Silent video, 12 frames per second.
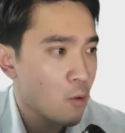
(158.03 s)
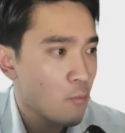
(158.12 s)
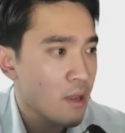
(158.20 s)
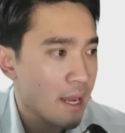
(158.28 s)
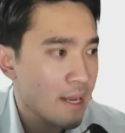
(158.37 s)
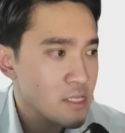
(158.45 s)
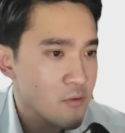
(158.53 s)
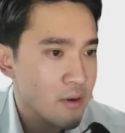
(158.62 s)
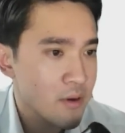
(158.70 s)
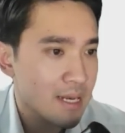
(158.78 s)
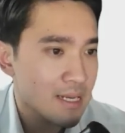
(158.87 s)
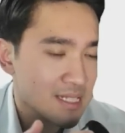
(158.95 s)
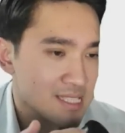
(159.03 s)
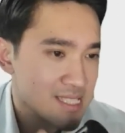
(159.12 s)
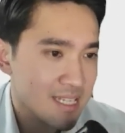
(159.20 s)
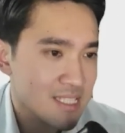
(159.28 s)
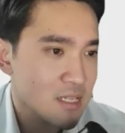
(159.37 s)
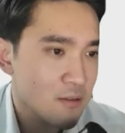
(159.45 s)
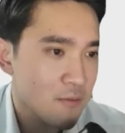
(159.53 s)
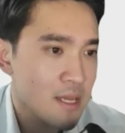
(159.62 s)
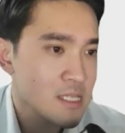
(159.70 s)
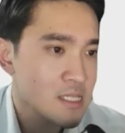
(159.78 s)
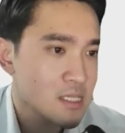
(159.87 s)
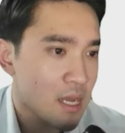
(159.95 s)
We are entering an exciting
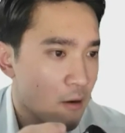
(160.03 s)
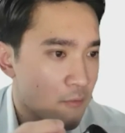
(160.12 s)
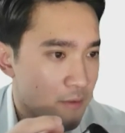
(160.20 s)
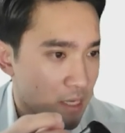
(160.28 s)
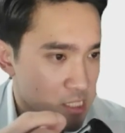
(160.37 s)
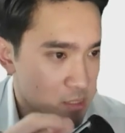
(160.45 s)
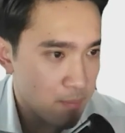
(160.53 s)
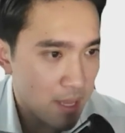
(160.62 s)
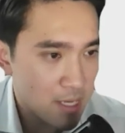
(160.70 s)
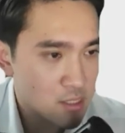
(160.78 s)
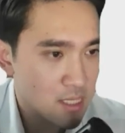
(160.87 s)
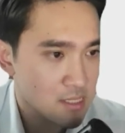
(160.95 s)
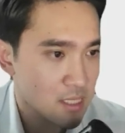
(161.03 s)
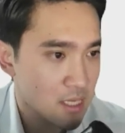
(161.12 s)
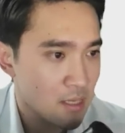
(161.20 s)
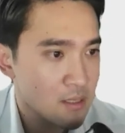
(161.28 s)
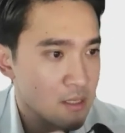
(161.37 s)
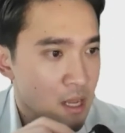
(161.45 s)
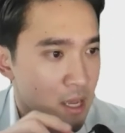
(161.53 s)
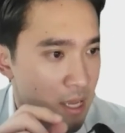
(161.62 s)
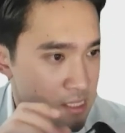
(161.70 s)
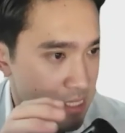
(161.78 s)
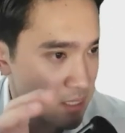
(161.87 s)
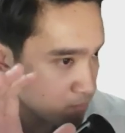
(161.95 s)
phase of expansion as a
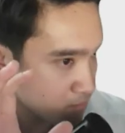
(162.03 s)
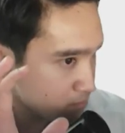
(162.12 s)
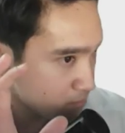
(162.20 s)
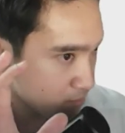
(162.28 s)
as an